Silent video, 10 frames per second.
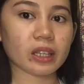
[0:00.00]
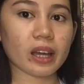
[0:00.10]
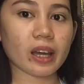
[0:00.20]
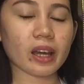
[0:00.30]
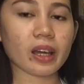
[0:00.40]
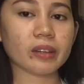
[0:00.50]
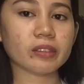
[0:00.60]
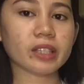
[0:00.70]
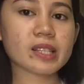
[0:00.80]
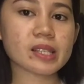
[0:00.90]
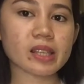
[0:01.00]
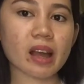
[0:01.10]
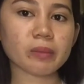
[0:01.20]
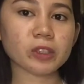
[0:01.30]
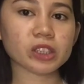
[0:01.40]
and this
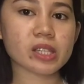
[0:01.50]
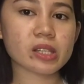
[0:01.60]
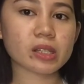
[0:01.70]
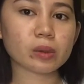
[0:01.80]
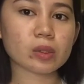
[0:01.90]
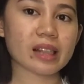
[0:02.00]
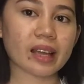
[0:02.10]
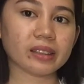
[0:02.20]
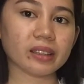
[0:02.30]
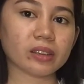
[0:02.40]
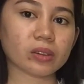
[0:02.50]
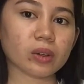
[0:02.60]
time you just need to slide it